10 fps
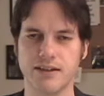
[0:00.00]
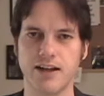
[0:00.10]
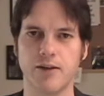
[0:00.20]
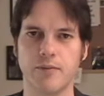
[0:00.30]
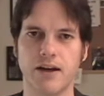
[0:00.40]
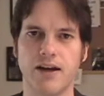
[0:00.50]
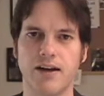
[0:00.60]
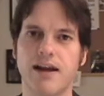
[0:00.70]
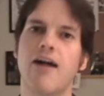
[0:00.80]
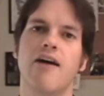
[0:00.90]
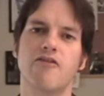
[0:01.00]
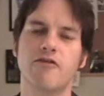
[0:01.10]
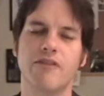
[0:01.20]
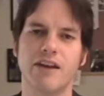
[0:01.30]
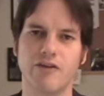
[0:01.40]
Salem. Uh, I'll have
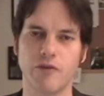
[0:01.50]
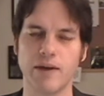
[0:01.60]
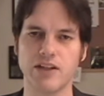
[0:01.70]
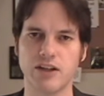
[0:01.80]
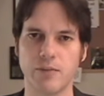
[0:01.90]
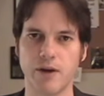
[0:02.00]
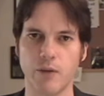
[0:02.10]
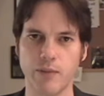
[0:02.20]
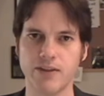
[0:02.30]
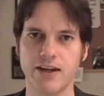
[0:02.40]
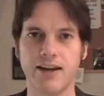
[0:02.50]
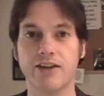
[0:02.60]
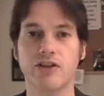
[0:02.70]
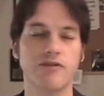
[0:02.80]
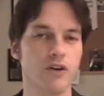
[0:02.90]
information on my website.
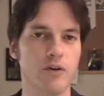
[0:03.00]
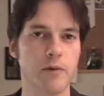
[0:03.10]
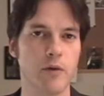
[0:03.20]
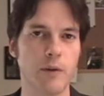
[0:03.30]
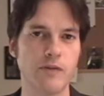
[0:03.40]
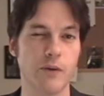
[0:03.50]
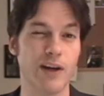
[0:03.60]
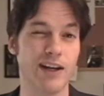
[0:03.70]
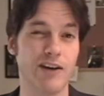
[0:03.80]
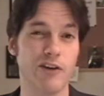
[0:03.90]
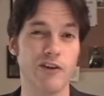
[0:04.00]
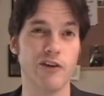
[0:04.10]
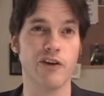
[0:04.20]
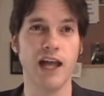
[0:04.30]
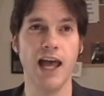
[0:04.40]
Actually, if you go to my website right now
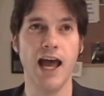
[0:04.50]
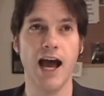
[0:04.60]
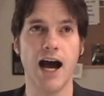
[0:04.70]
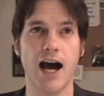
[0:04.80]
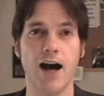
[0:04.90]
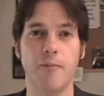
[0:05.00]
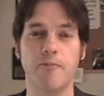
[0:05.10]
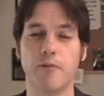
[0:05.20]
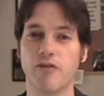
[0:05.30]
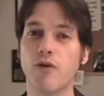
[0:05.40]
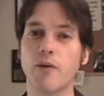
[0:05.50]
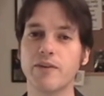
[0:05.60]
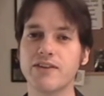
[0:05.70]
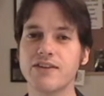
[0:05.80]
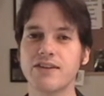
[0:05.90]
under um,
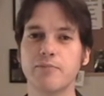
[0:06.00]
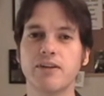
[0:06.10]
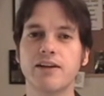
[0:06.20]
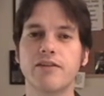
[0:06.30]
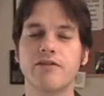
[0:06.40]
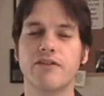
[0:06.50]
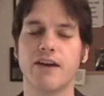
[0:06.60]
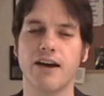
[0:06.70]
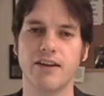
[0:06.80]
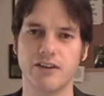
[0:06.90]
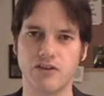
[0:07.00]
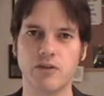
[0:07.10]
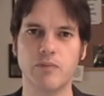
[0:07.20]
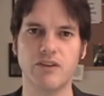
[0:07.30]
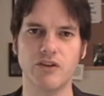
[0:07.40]
performances, I believe, uh,
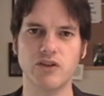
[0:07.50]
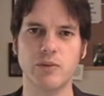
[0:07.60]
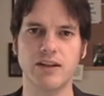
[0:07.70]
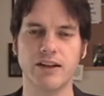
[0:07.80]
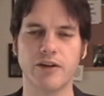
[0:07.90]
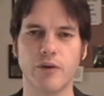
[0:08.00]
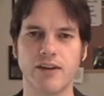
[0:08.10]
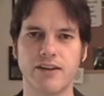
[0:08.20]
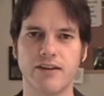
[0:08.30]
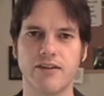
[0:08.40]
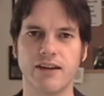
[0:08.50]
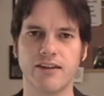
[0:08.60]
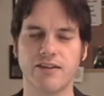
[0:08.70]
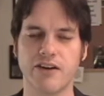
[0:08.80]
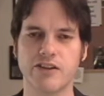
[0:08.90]
should, there should be a link right there
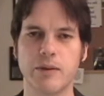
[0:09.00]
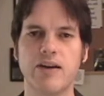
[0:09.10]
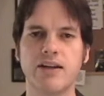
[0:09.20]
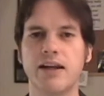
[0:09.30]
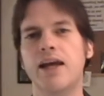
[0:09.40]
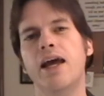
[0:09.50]
that talks about it.